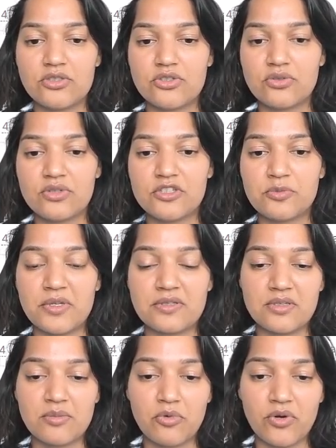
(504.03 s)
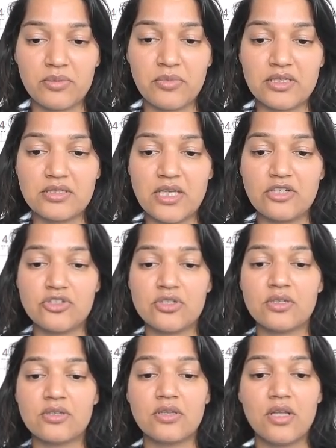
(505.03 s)
Joe Dispenza morning
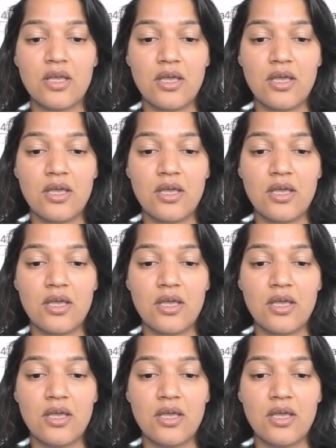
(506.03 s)
meditation,